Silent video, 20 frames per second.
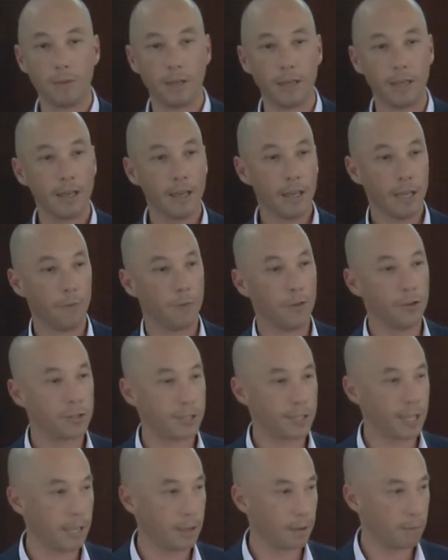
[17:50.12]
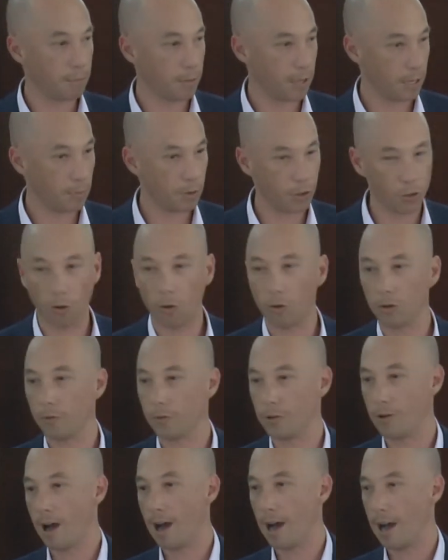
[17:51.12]
me if you seek me with all of
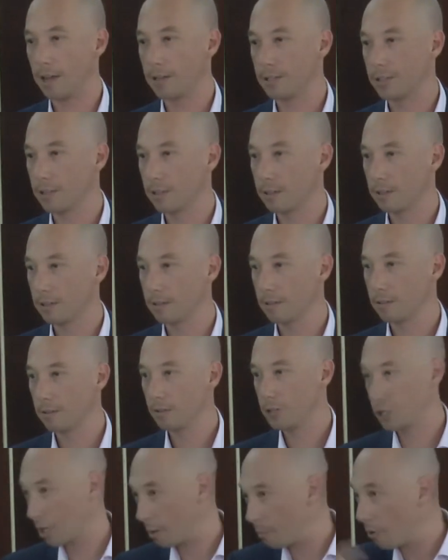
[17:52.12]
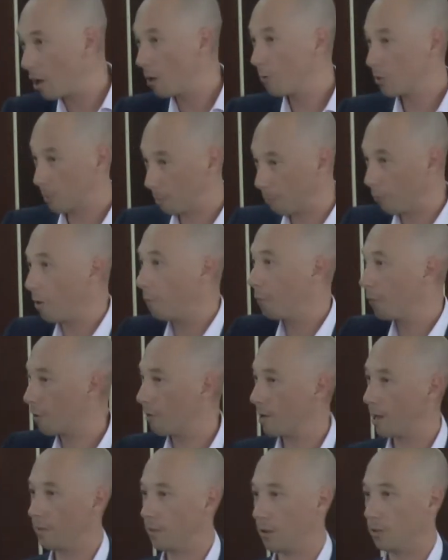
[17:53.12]
your heart. Jeremiah was a prophet
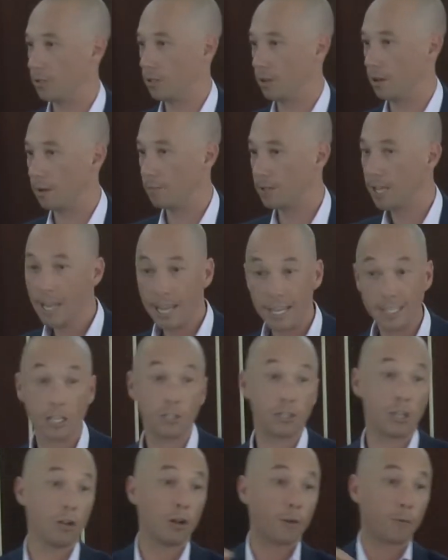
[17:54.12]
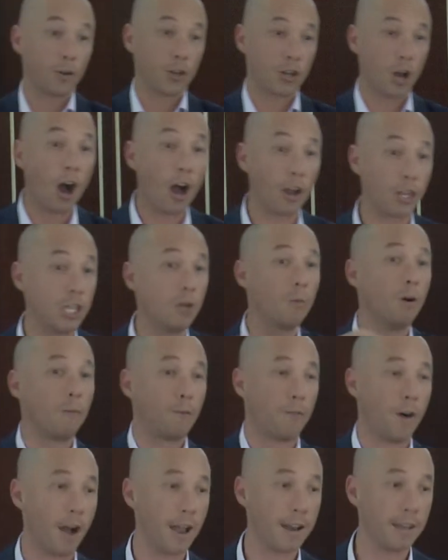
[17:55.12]
around those times. He says, You look for God, you will
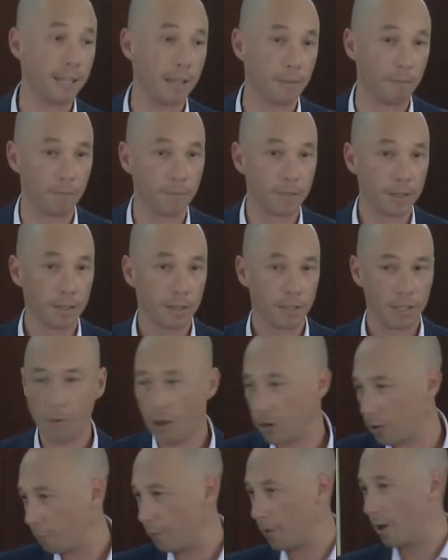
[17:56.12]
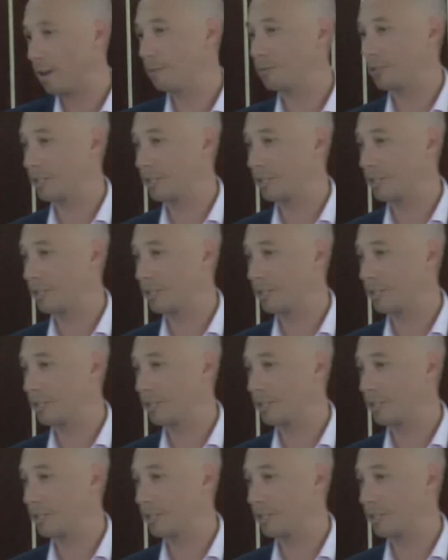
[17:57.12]
find him. You might not find him